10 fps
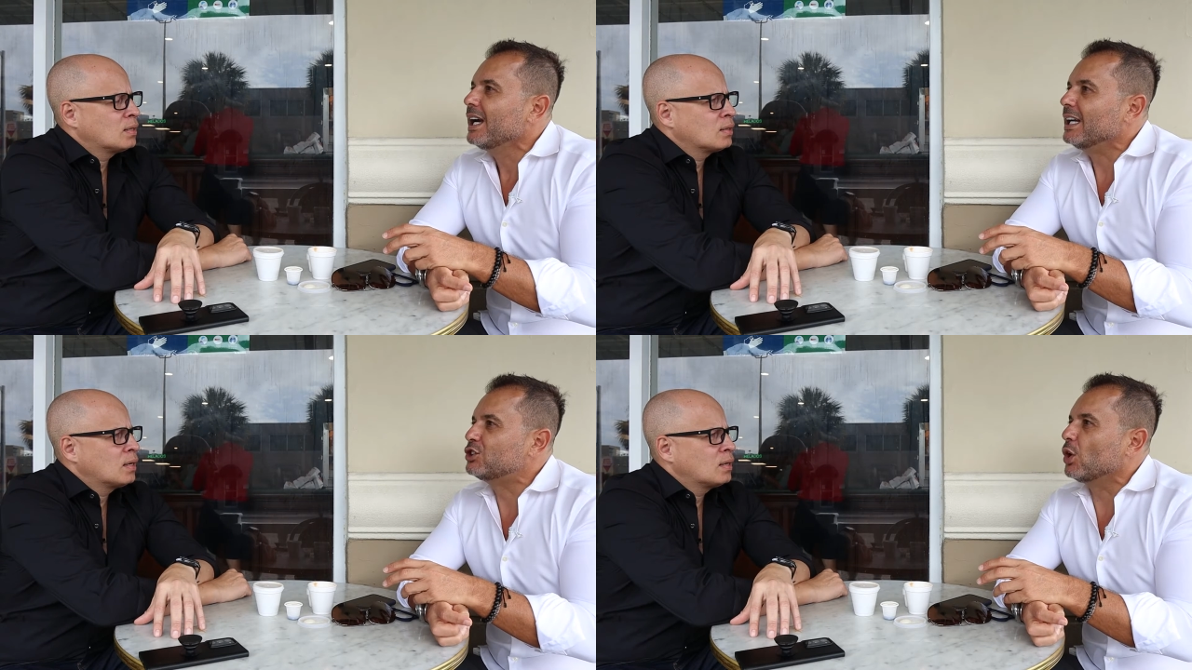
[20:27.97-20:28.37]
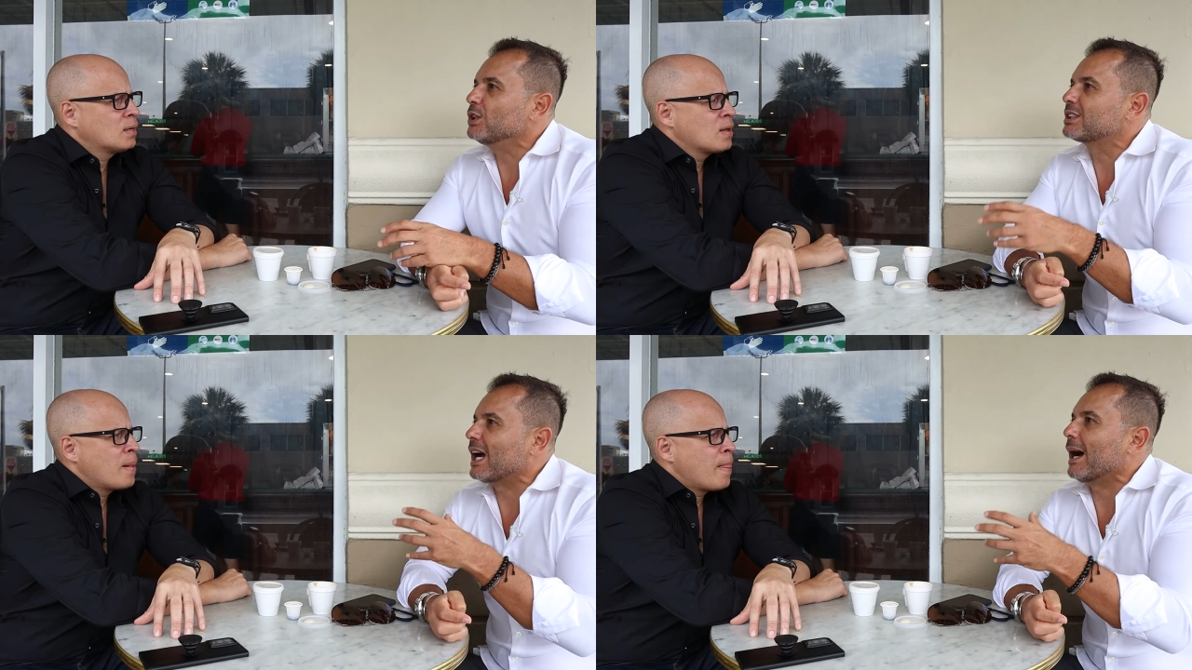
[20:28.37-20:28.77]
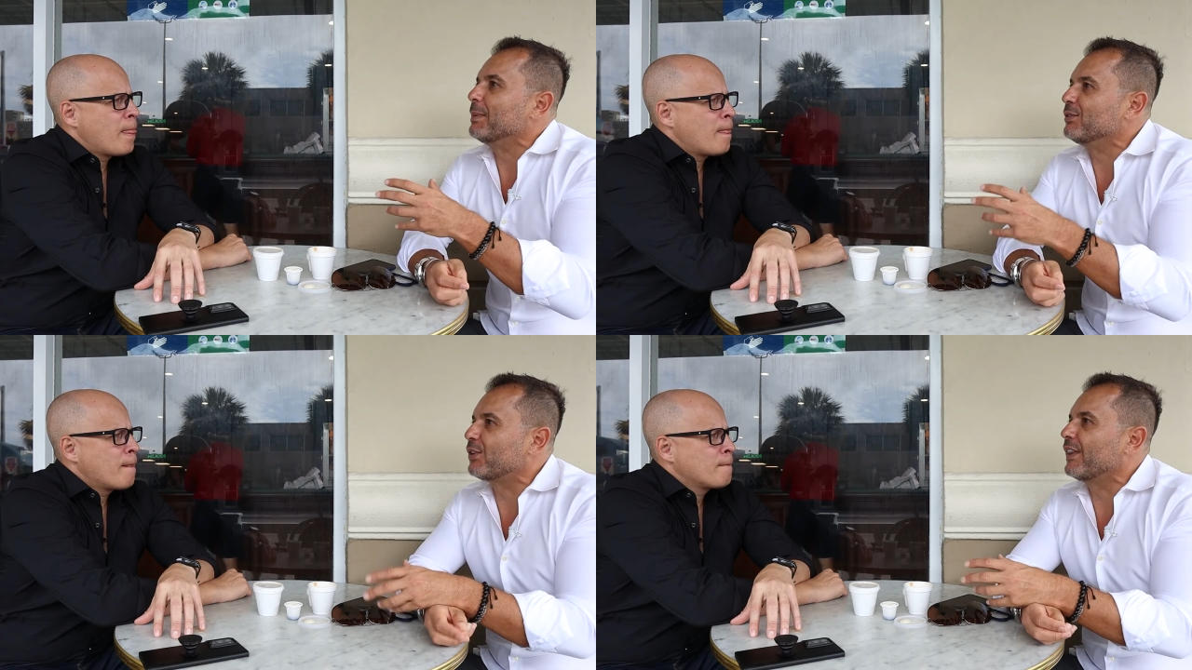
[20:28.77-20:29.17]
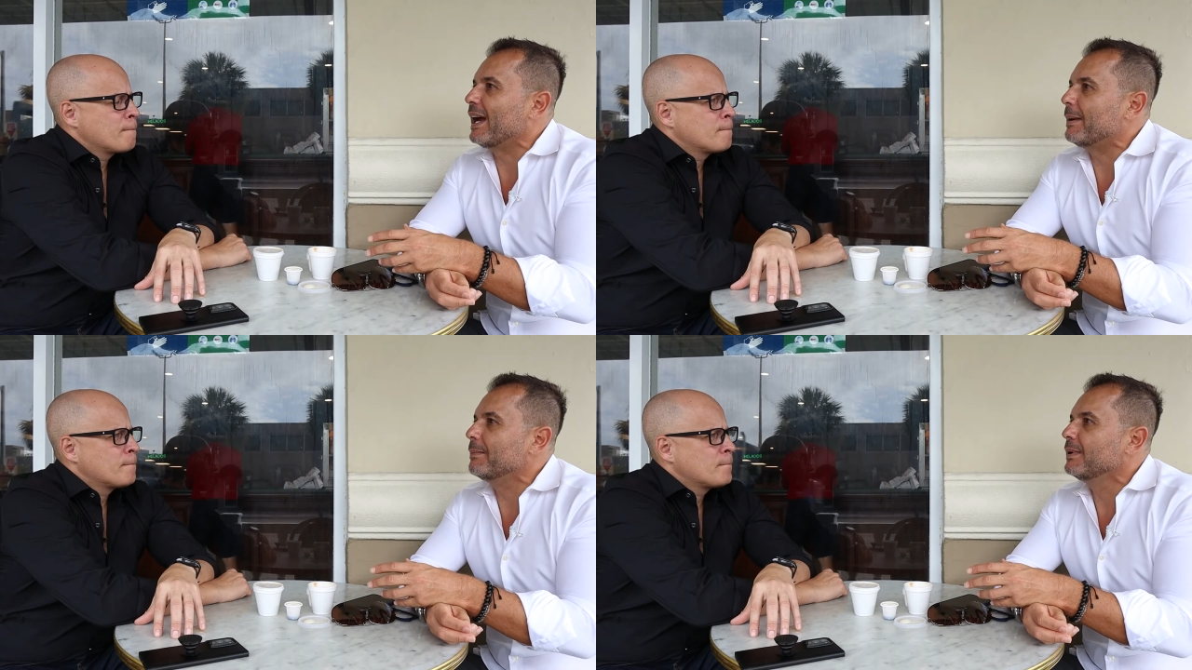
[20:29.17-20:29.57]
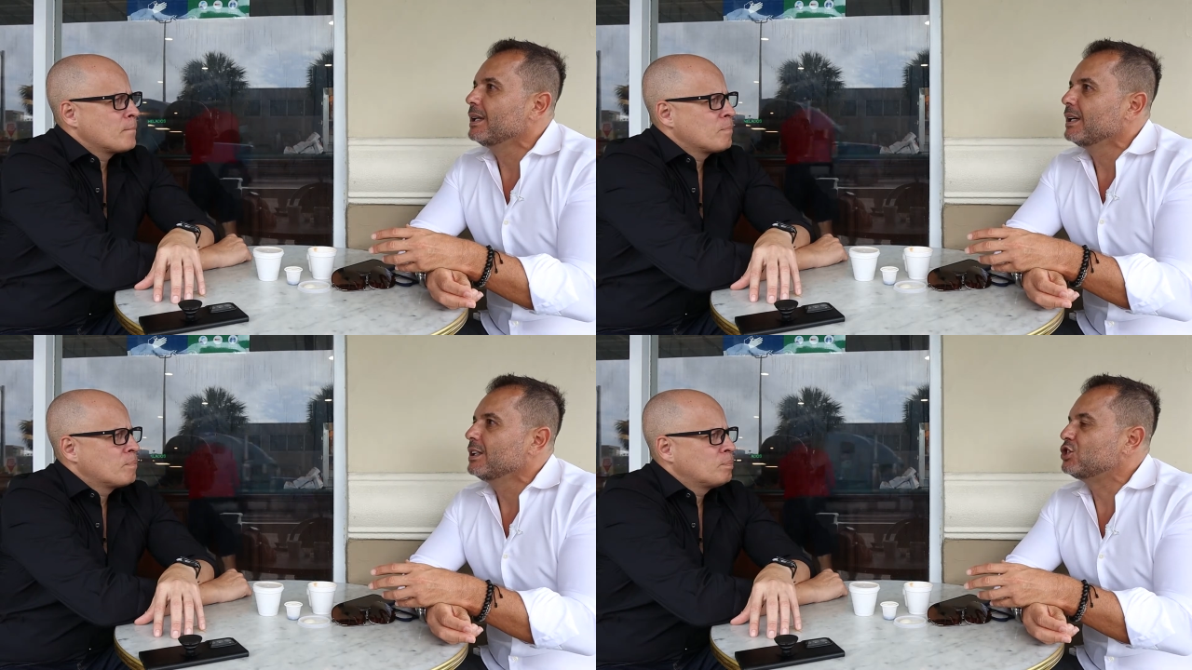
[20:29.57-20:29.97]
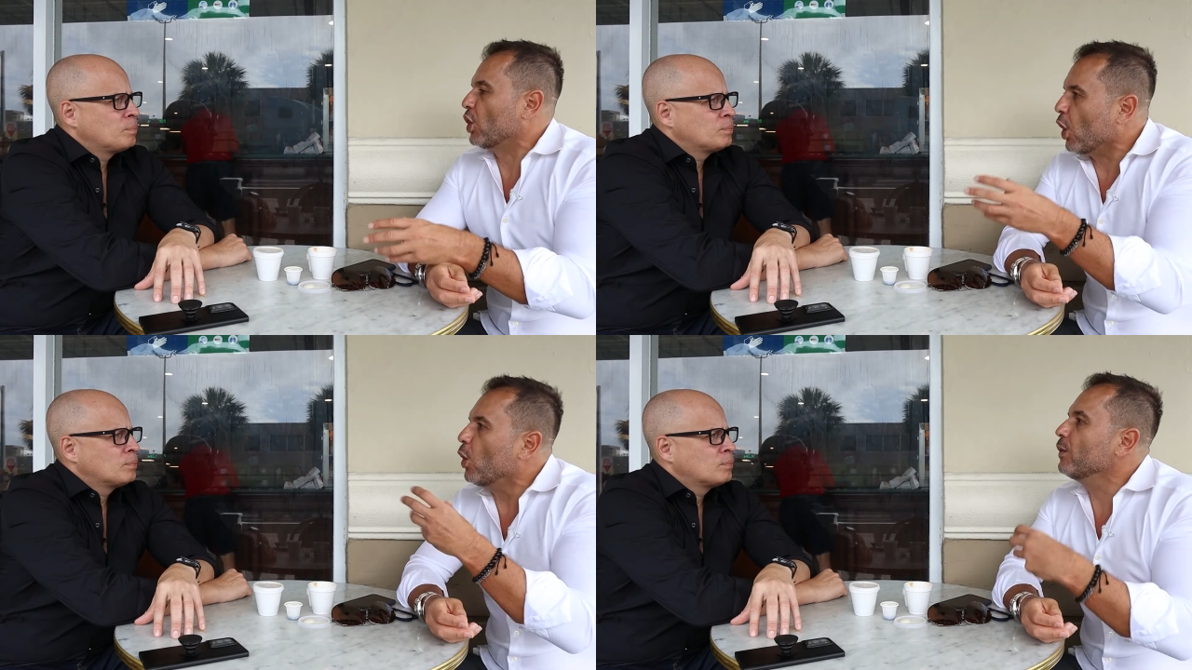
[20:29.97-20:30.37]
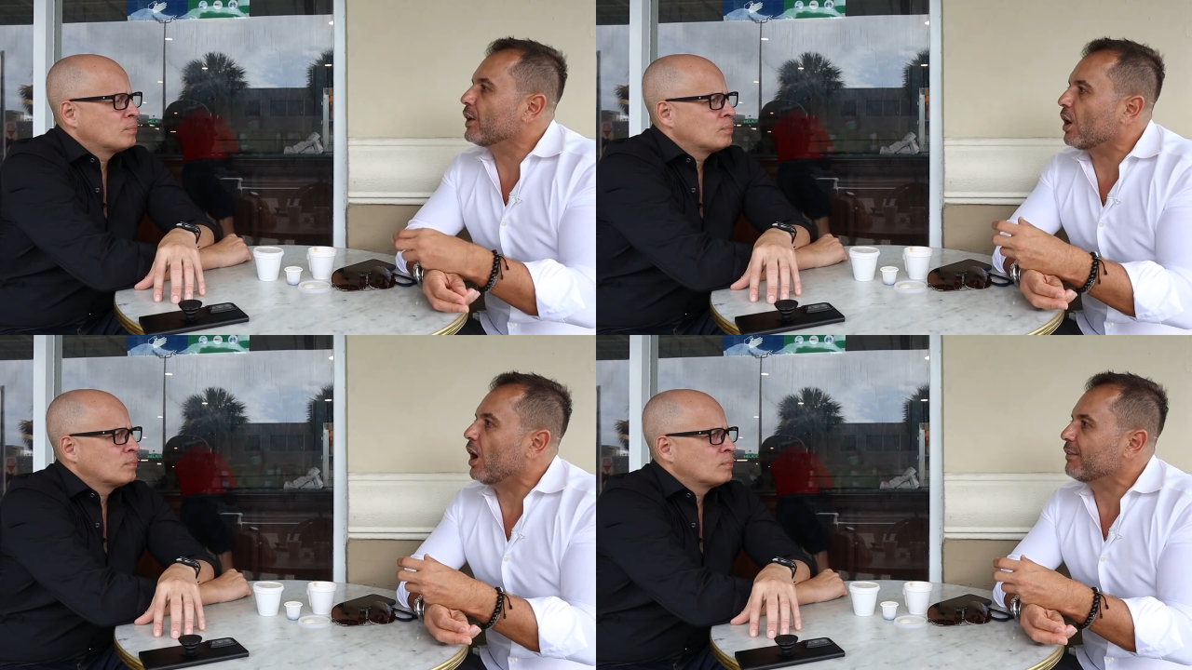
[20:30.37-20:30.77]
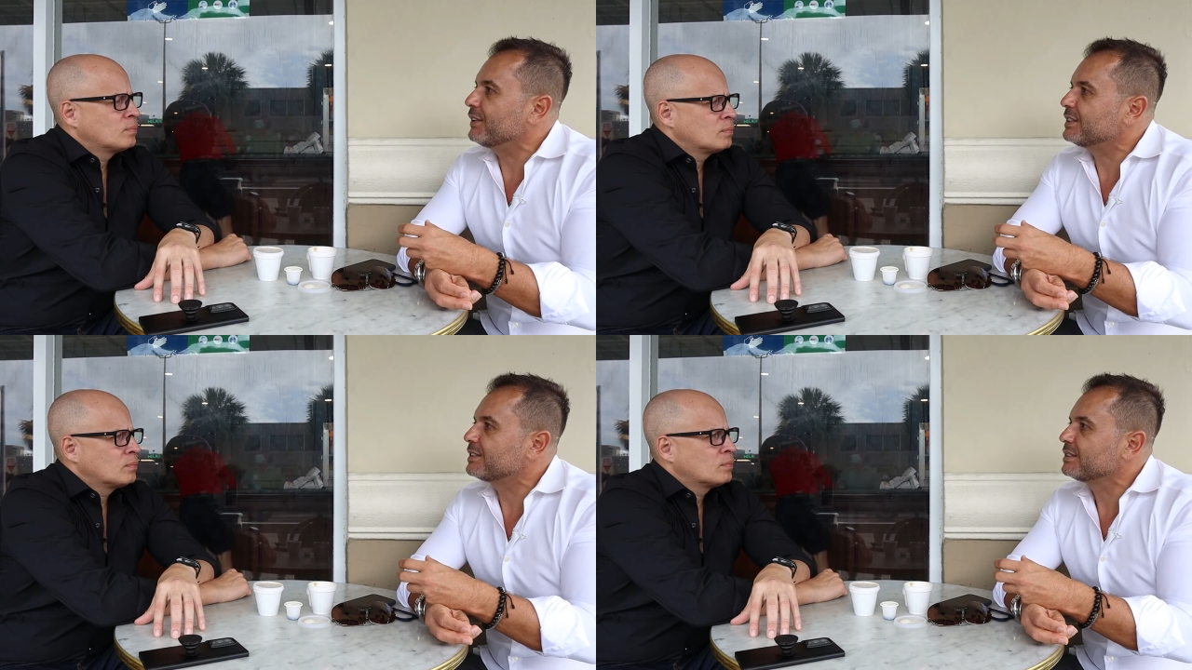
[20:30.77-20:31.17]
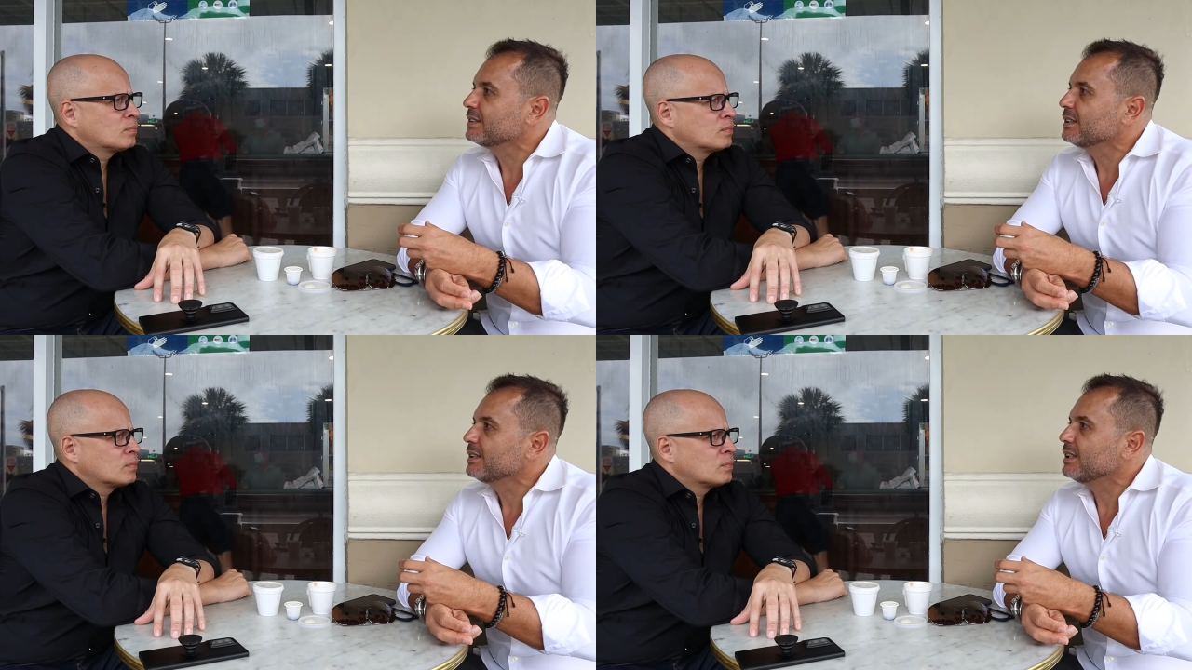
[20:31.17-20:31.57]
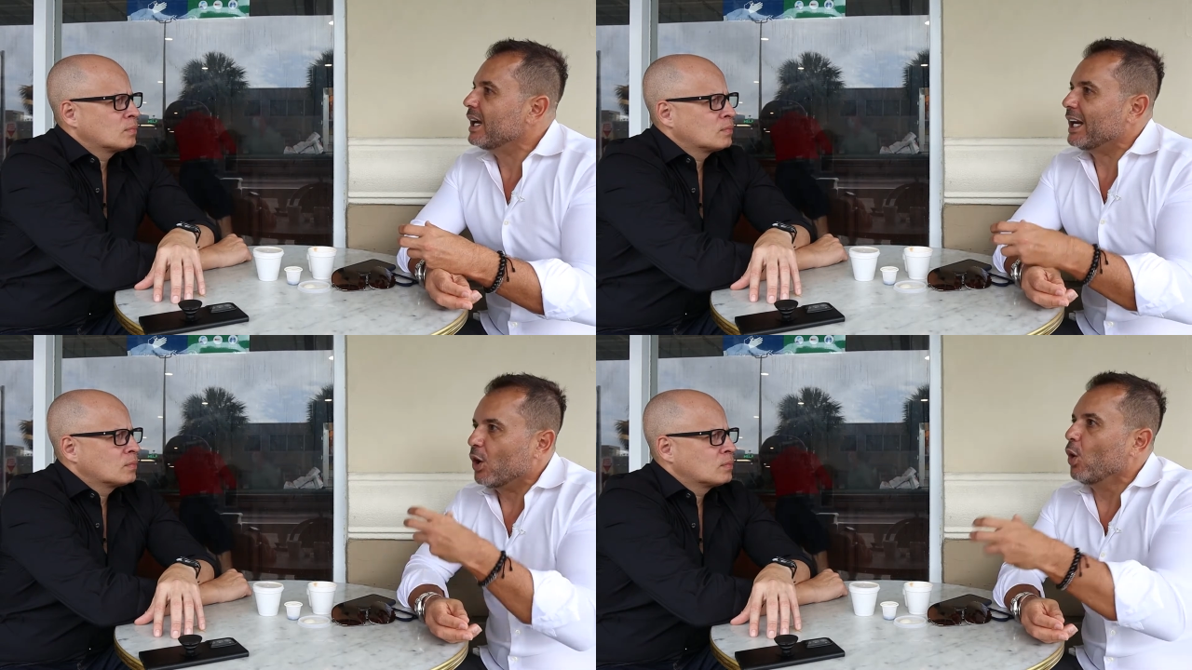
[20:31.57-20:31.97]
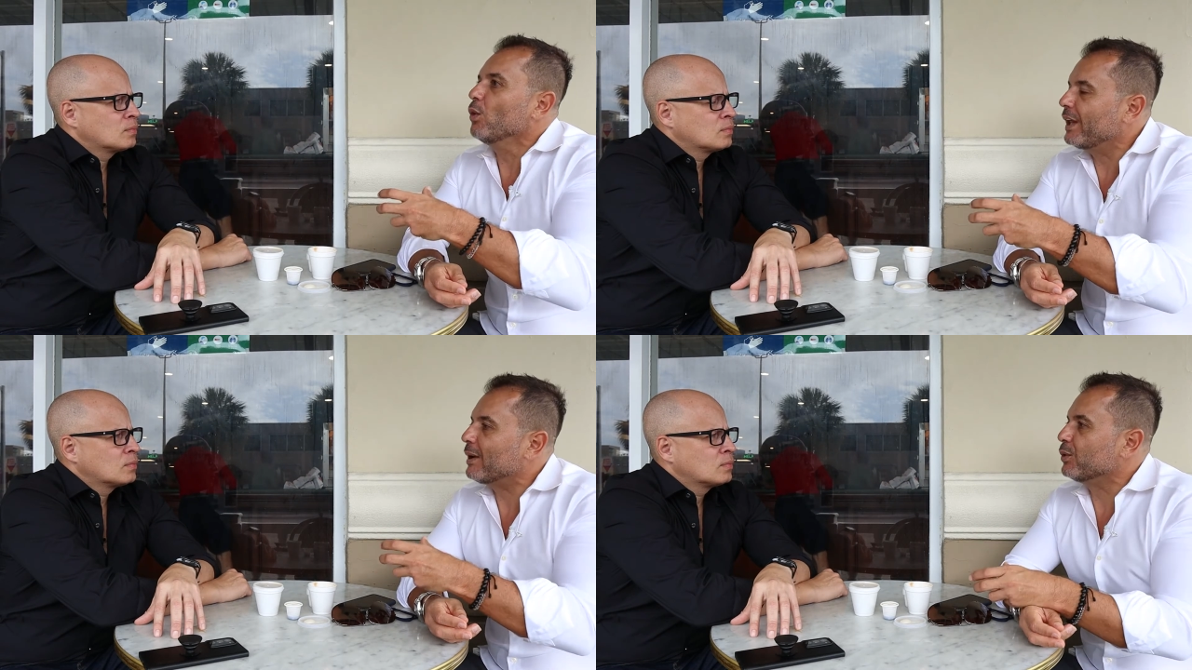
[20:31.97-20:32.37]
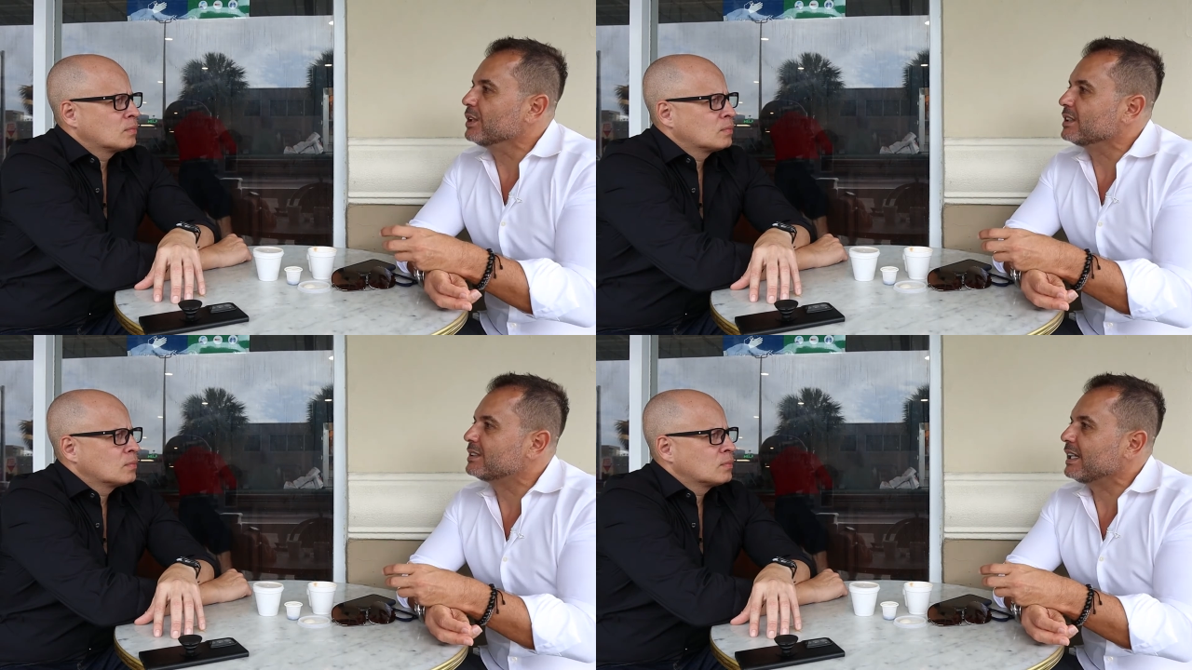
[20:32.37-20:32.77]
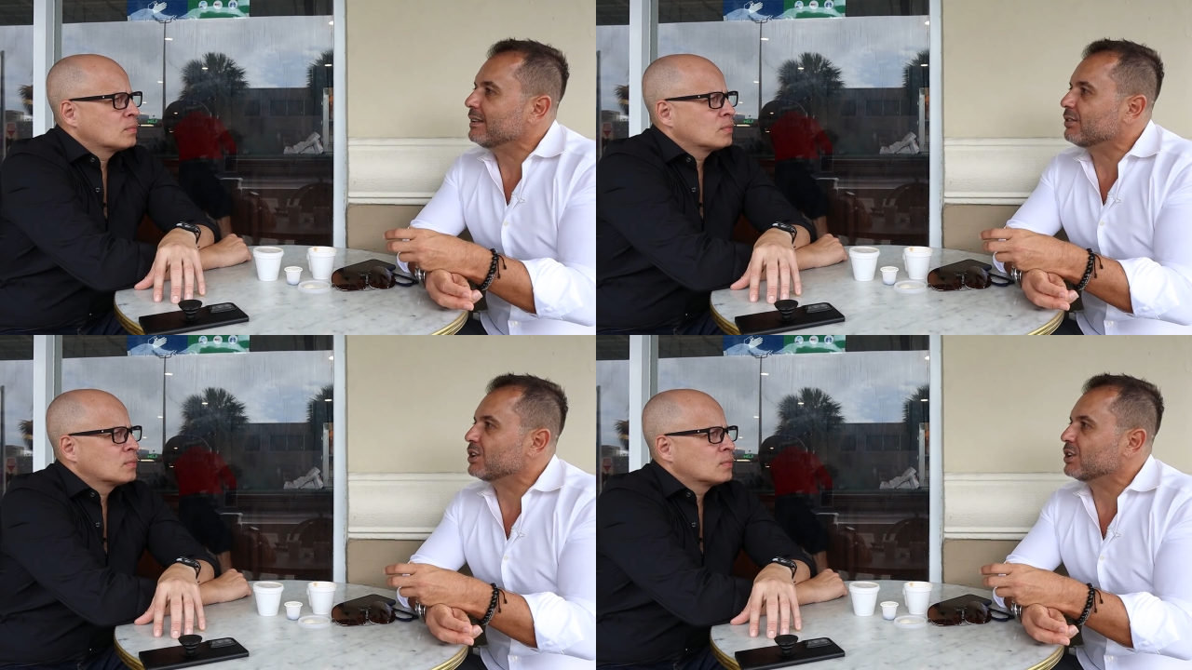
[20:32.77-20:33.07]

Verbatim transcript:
Speaker 1: And so it's common for them to own their office and own that real estate